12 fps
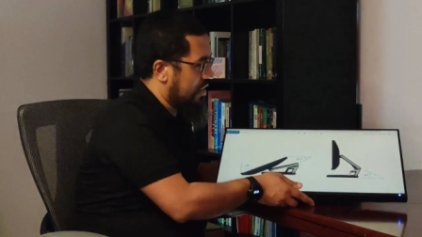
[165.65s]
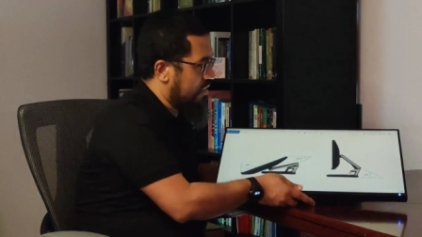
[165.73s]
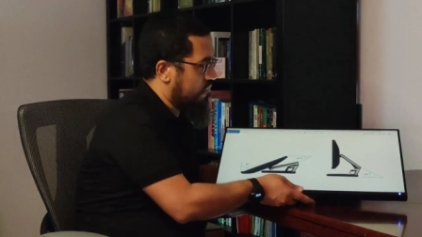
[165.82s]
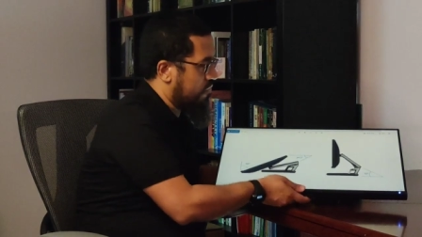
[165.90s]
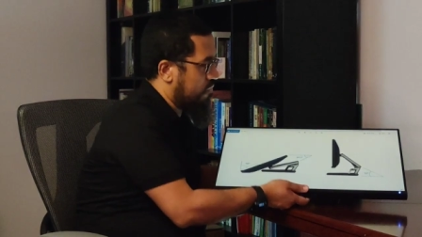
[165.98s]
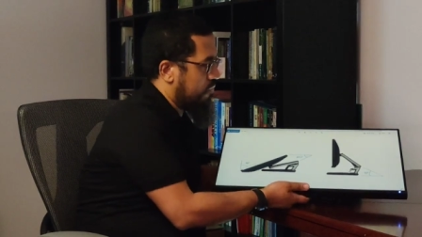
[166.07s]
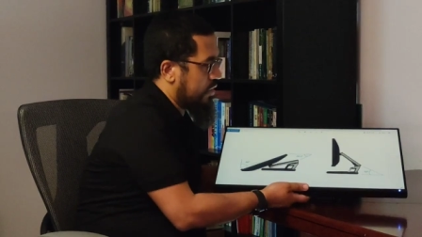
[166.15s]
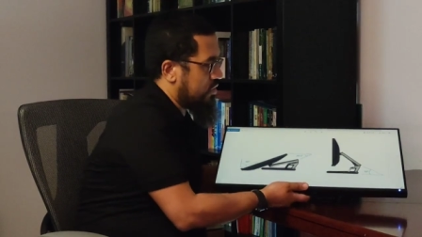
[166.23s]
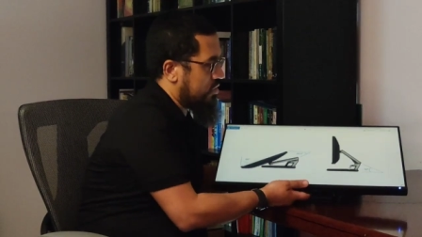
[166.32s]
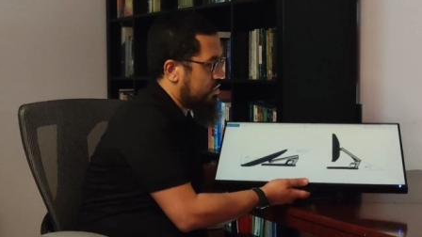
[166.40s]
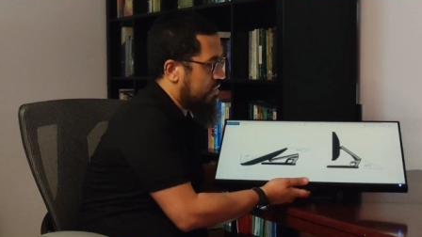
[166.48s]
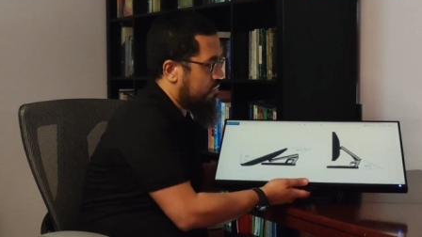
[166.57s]
And if
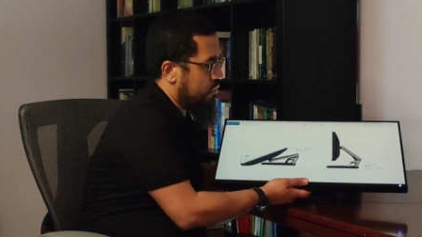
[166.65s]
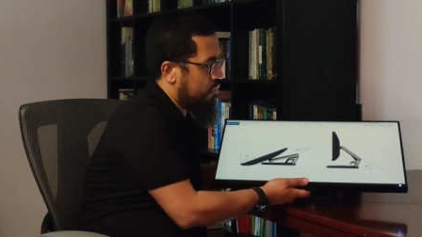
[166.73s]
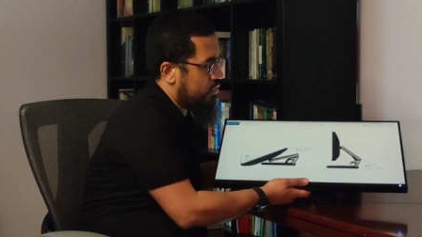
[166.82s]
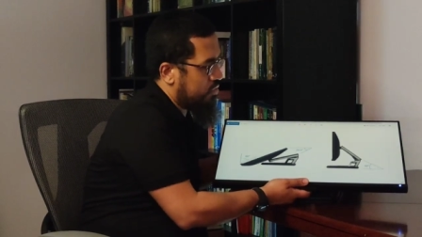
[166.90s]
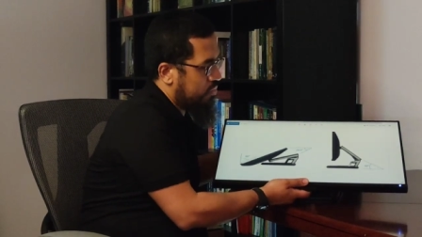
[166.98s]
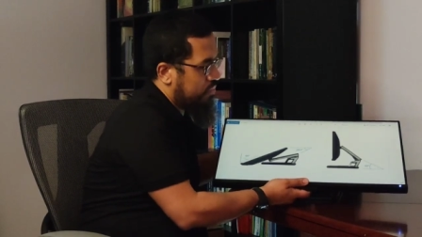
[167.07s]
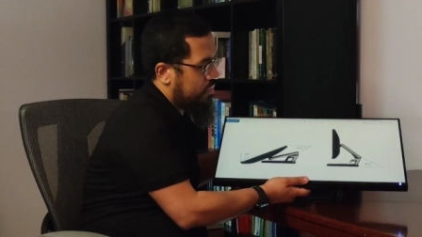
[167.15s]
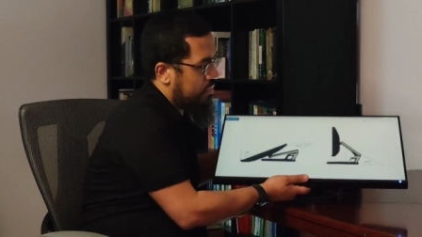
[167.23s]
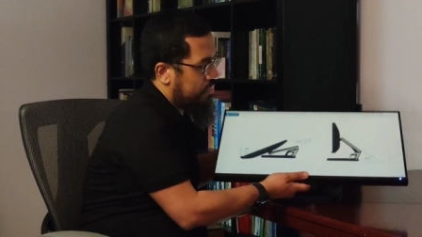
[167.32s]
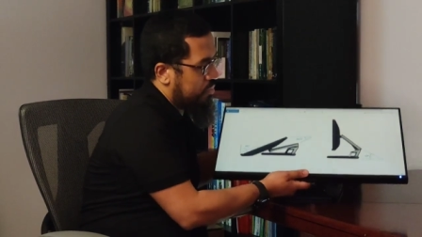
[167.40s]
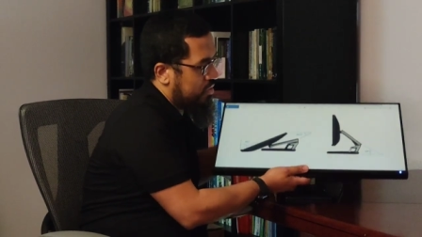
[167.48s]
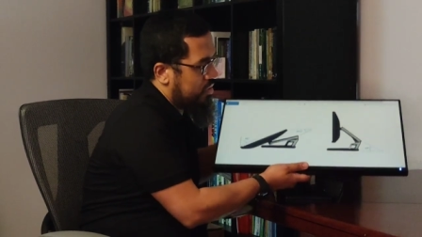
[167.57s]
you want to
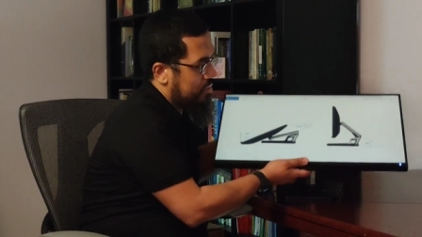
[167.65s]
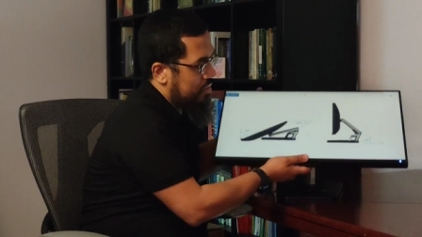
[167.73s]
put